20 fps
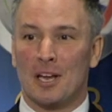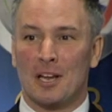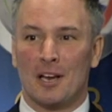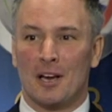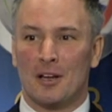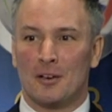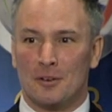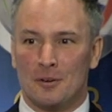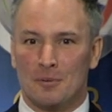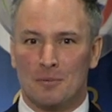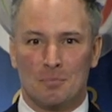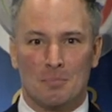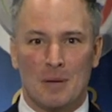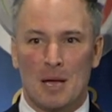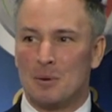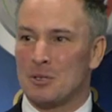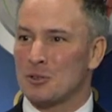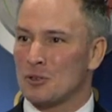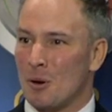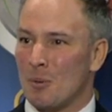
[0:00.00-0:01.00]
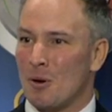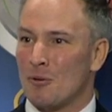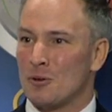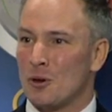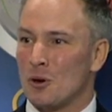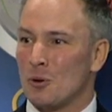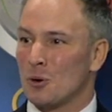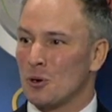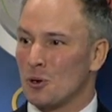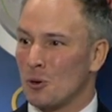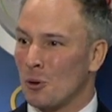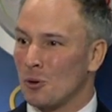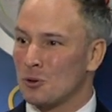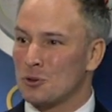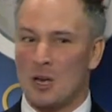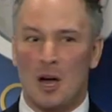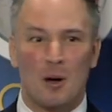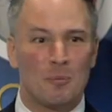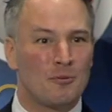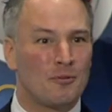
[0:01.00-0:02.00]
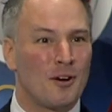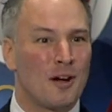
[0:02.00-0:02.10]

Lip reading: And maybe some of you were also up